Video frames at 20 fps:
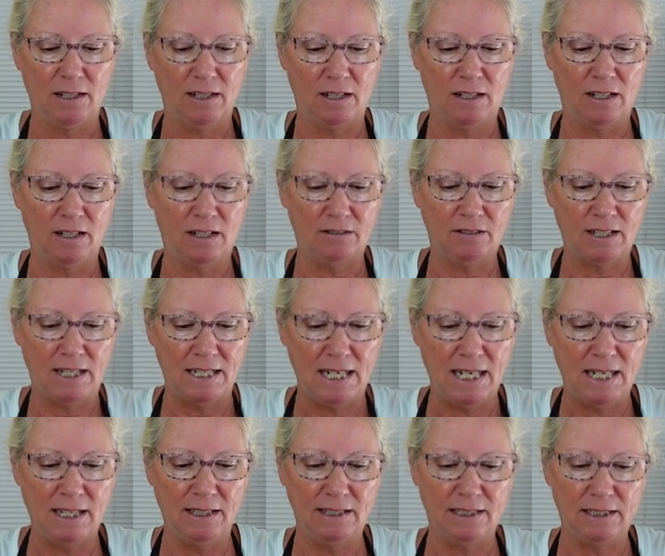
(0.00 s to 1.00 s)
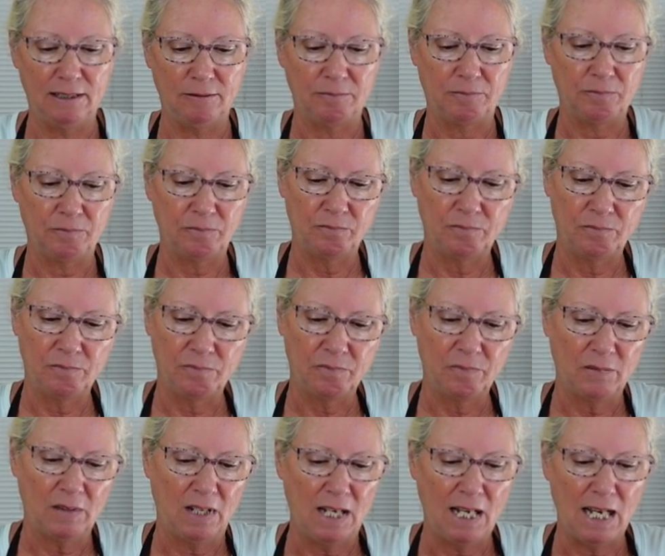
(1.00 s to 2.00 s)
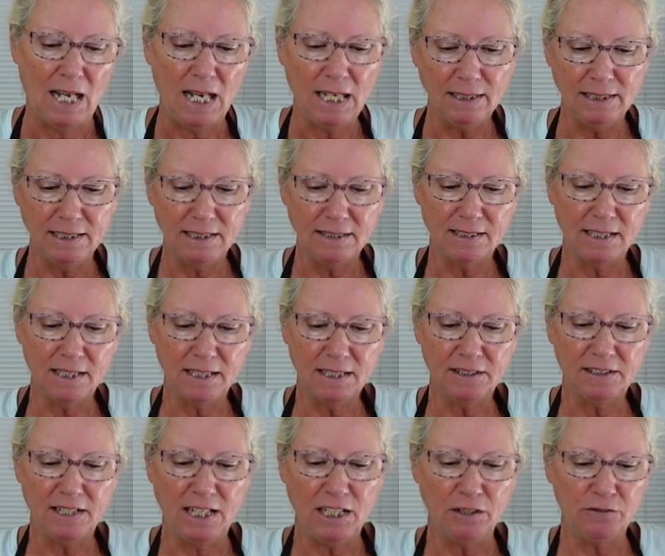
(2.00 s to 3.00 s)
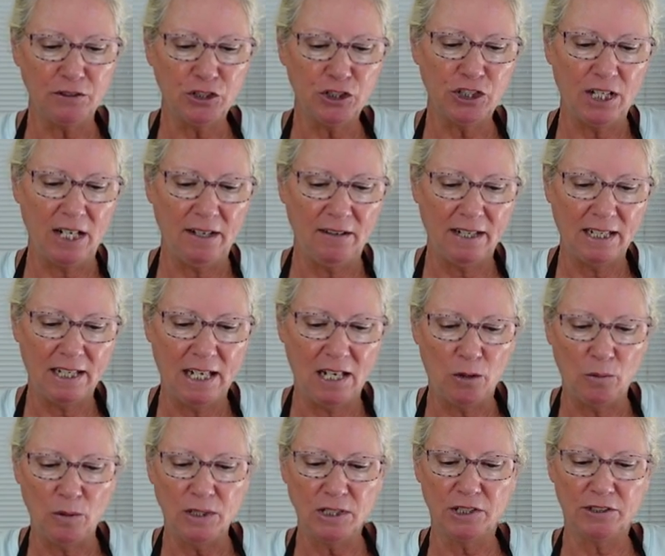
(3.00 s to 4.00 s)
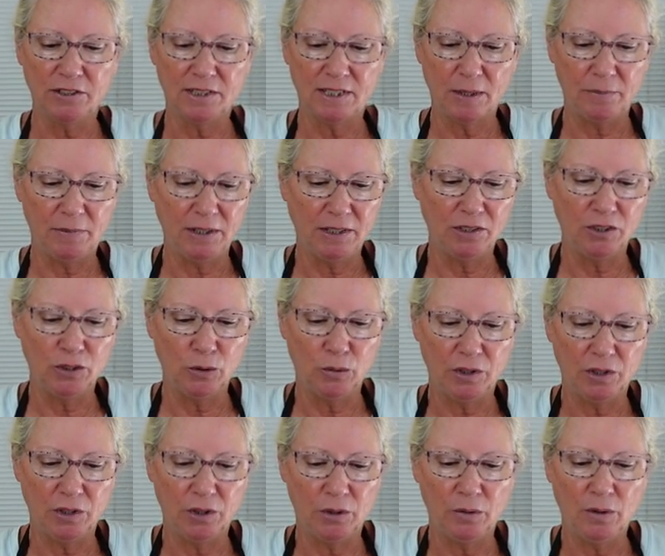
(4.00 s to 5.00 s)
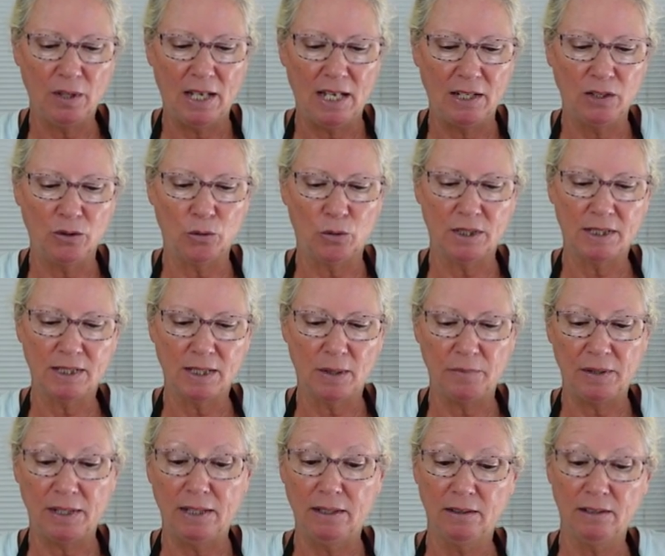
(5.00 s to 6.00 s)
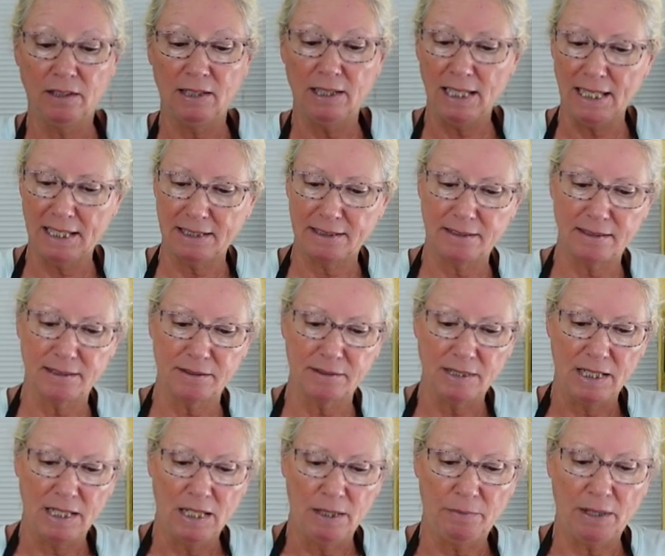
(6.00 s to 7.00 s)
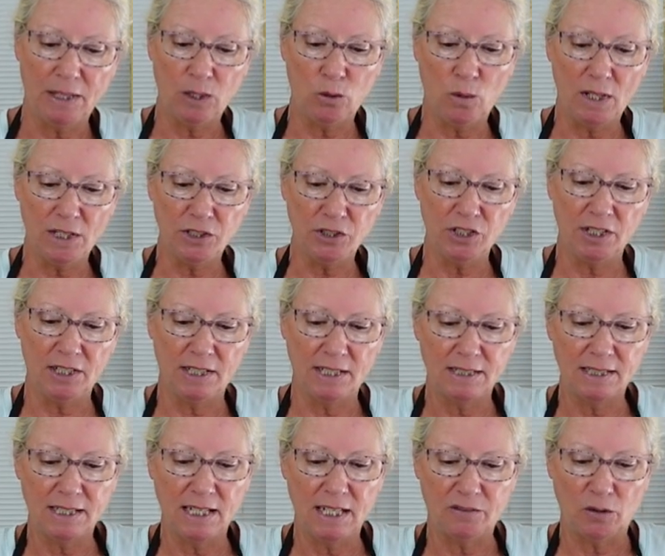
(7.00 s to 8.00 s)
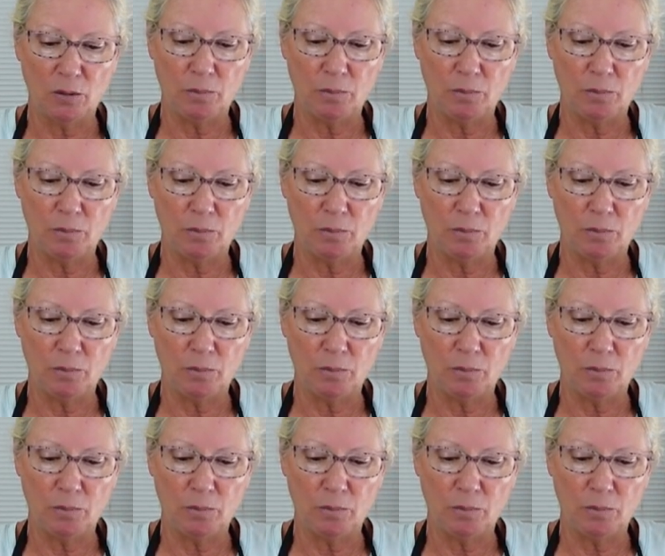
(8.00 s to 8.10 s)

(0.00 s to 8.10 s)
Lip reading: All right, Helen. Hi, Lisa. Thank you for sharing. I always learn something new with you or something clicks. My question is, if a